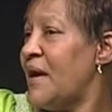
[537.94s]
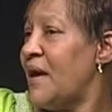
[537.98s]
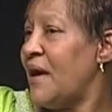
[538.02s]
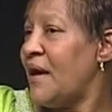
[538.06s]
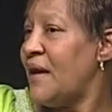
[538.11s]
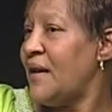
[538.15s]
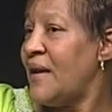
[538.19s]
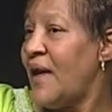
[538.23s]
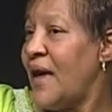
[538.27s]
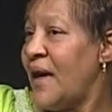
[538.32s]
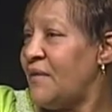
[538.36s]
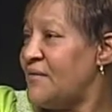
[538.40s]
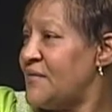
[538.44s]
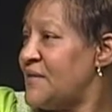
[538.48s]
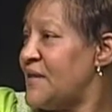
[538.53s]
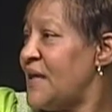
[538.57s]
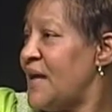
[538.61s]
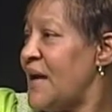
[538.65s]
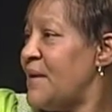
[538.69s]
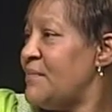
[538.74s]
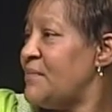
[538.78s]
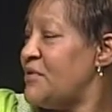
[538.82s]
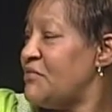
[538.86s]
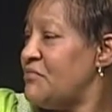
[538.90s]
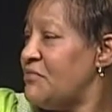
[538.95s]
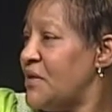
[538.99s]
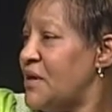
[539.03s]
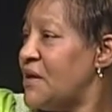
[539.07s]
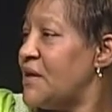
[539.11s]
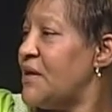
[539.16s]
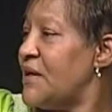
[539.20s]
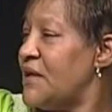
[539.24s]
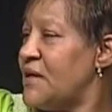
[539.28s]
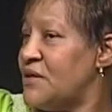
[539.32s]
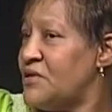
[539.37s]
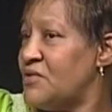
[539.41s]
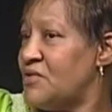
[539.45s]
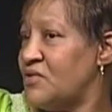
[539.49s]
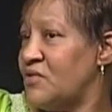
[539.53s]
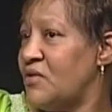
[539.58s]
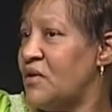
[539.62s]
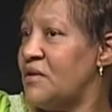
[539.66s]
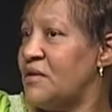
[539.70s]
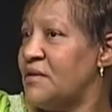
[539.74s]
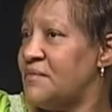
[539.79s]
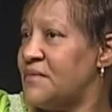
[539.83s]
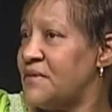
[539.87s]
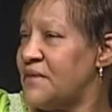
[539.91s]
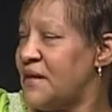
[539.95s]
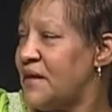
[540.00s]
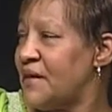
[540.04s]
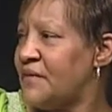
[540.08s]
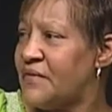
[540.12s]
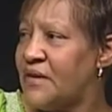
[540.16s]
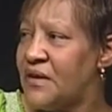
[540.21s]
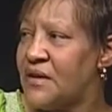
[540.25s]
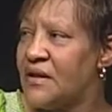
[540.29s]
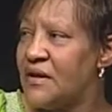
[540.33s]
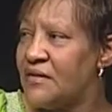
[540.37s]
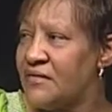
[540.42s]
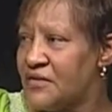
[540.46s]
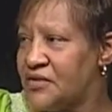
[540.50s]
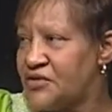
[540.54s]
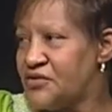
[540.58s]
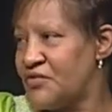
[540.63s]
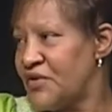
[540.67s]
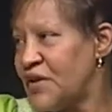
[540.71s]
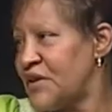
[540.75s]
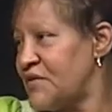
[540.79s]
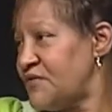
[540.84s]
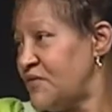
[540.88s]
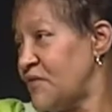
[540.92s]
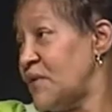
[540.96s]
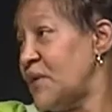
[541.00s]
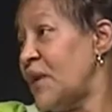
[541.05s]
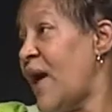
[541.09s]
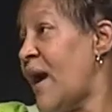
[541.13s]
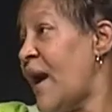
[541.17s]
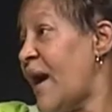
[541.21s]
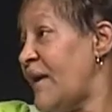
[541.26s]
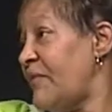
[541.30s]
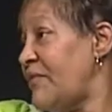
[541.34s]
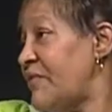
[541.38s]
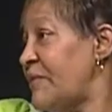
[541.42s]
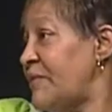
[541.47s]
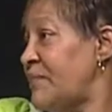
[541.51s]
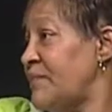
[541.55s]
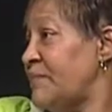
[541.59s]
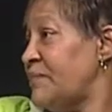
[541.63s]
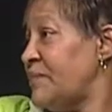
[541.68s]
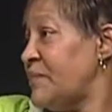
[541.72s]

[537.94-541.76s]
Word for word: and have time to really enjoy themselves. They live a stressful life.